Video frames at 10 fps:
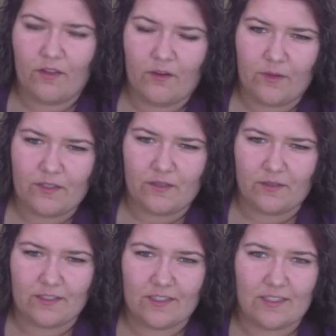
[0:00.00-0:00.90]

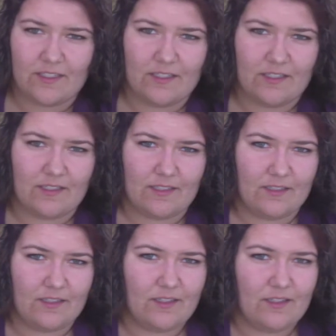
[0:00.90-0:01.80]
resources
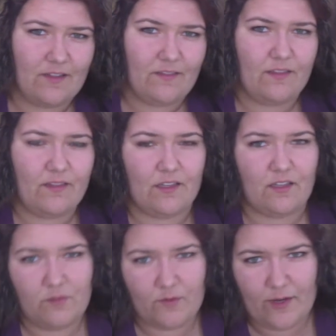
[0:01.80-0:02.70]
and the
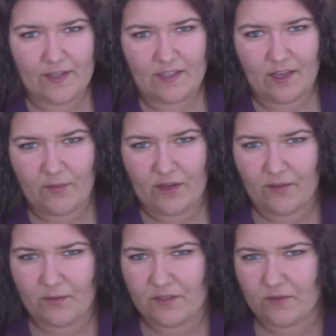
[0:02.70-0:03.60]
Human Rights
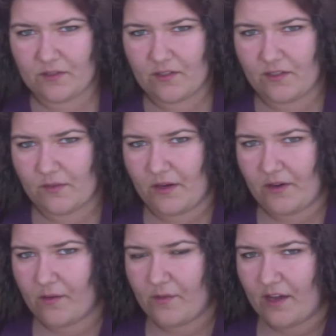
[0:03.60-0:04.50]
Campaign resources about
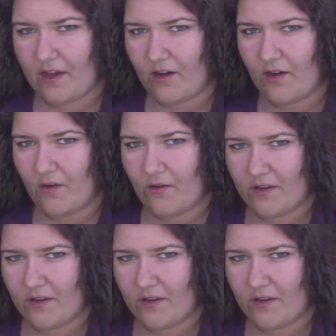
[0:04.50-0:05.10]
coming out,